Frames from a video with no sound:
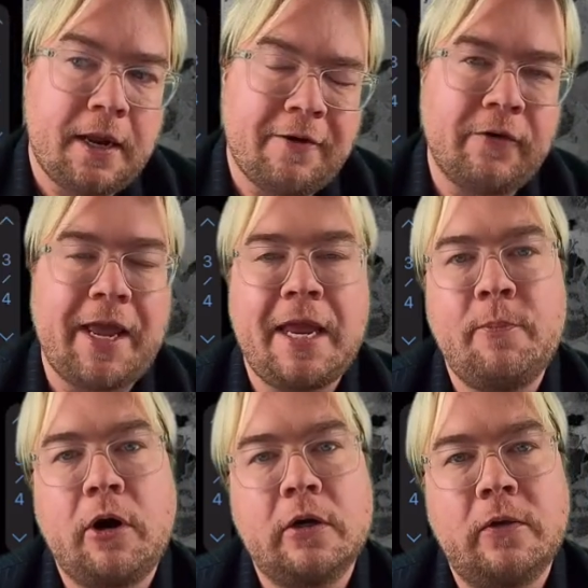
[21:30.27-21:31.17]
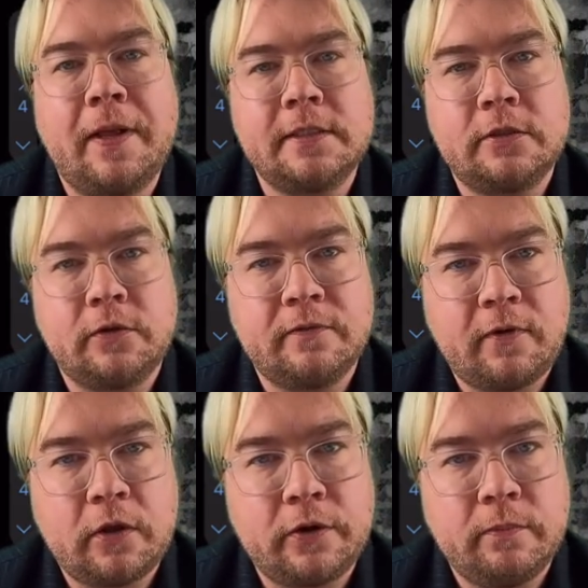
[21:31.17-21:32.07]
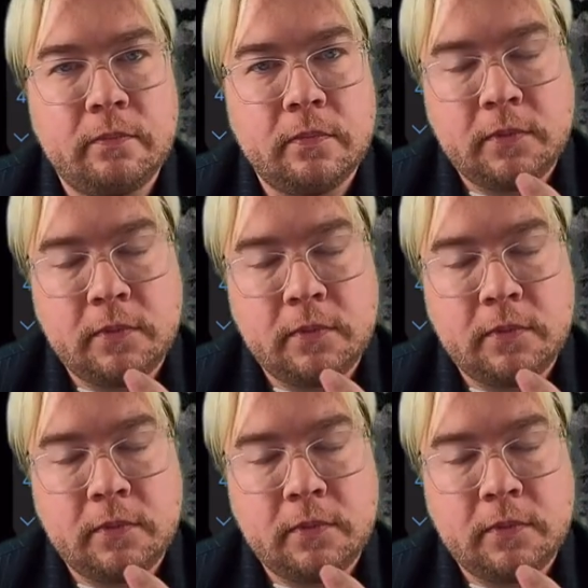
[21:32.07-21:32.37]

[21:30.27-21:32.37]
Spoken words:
every A particle has a certain volume.